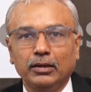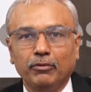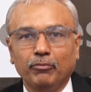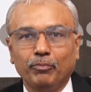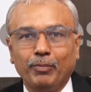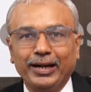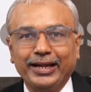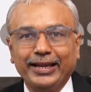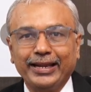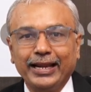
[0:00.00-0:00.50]

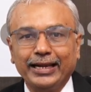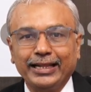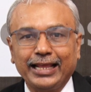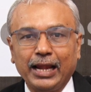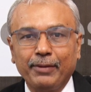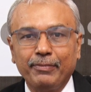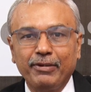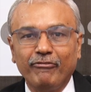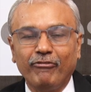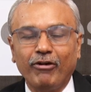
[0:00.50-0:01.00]
material
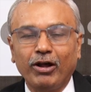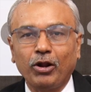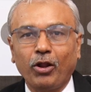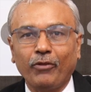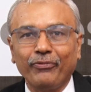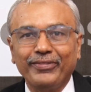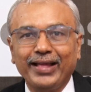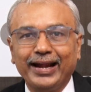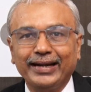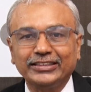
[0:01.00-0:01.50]
can be 1
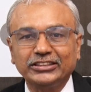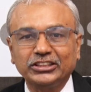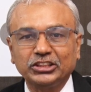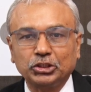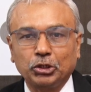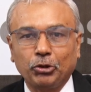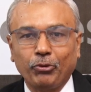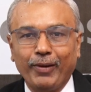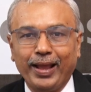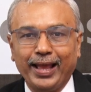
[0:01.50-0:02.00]
on that
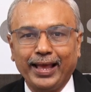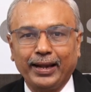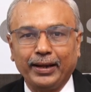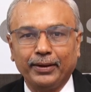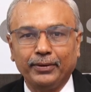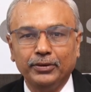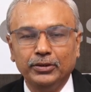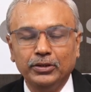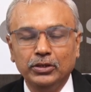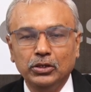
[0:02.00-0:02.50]

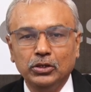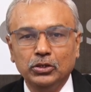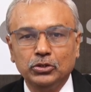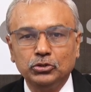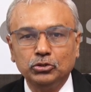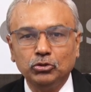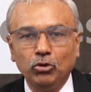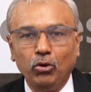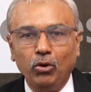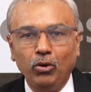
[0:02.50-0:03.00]
square.
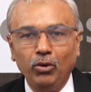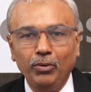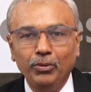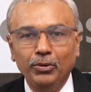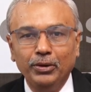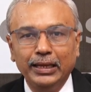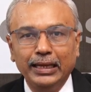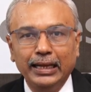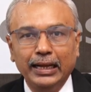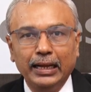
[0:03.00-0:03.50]

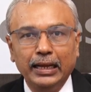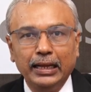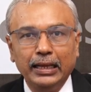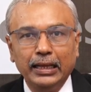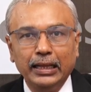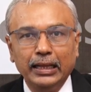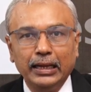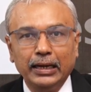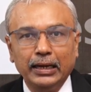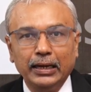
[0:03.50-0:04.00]
So
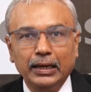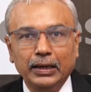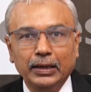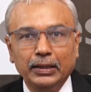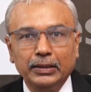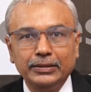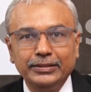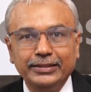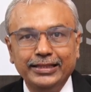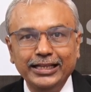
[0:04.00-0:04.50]

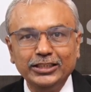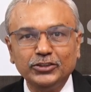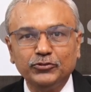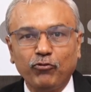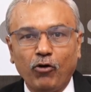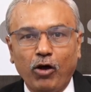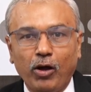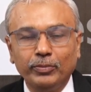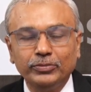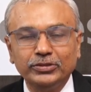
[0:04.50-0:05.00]
this
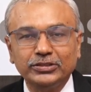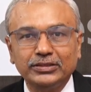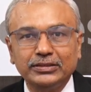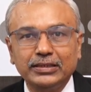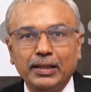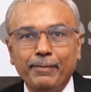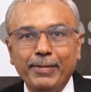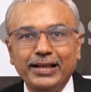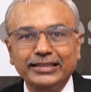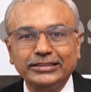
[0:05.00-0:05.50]
forms
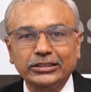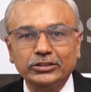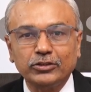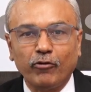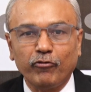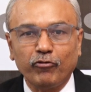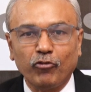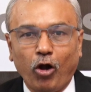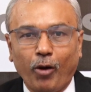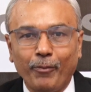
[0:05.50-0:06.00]
the basis
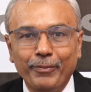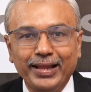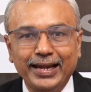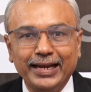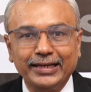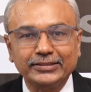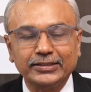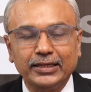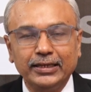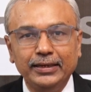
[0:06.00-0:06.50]
of
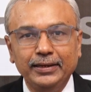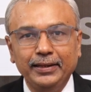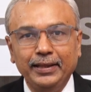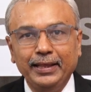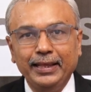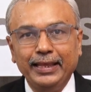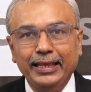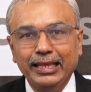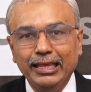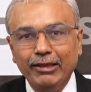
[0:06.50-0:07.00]

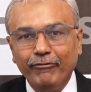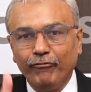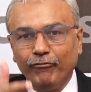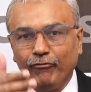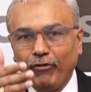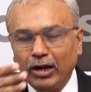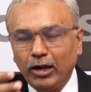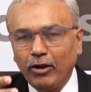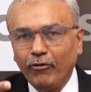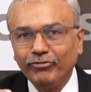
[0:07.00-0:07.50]
combination. If
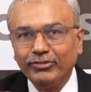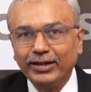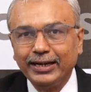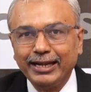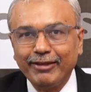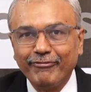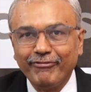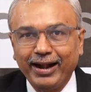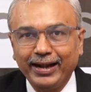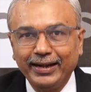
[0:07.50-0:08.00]
one of the
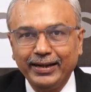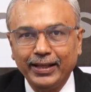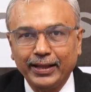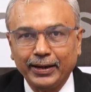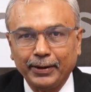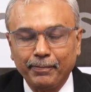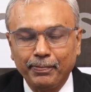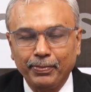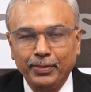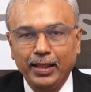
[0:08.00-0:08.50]

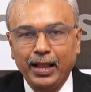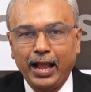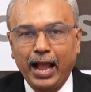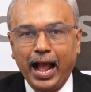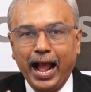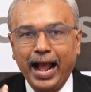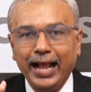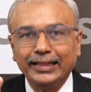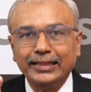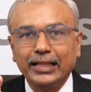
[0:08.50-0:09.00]
defender
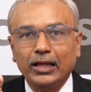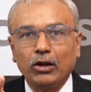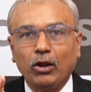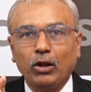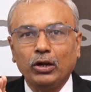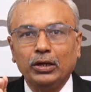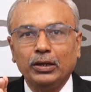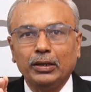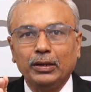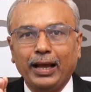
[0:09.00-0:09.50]

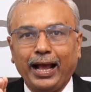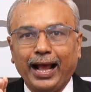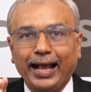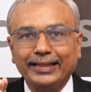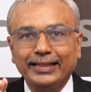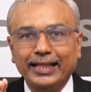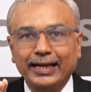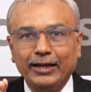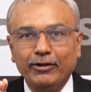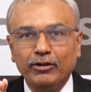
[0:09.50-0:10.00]

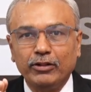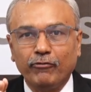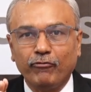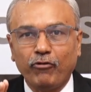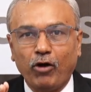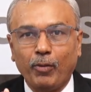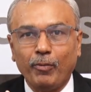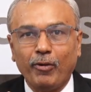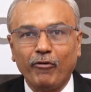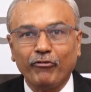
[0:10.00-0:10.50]
either in the
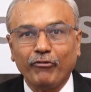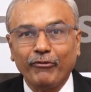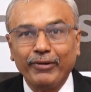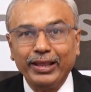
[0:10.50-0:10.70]
form of